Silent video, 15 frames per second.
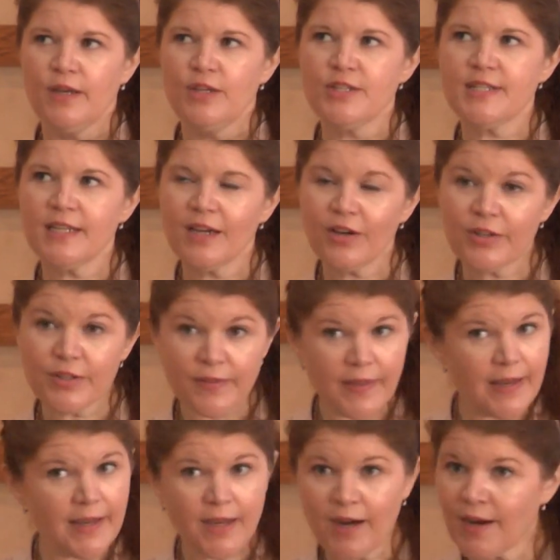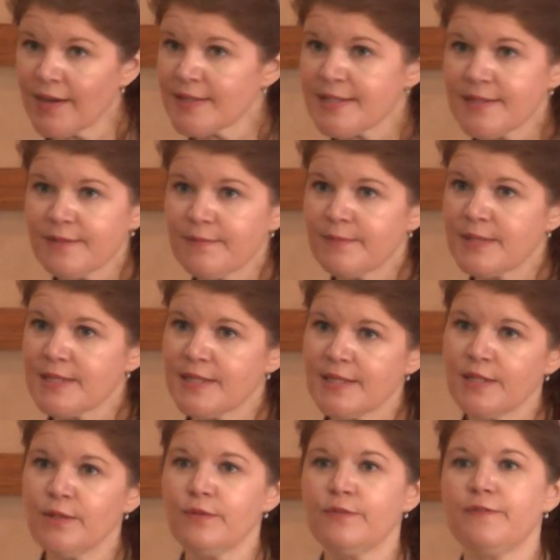You see how you're like, awesome to
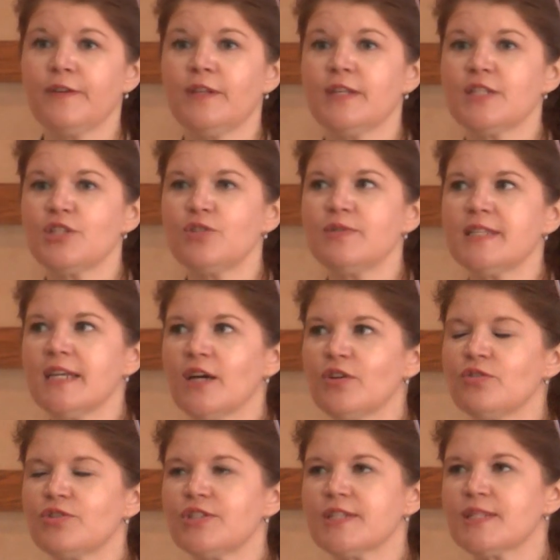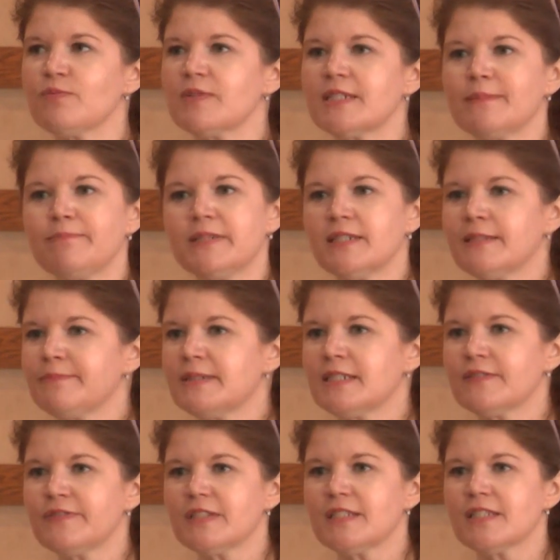see you, Phyllis. Do you see how you just want to pop
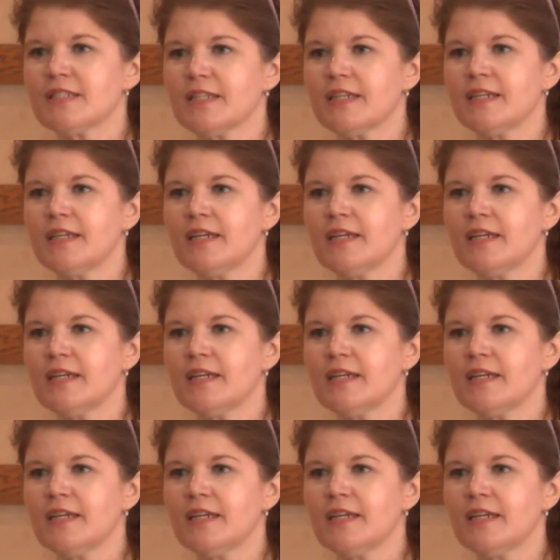off at this lady?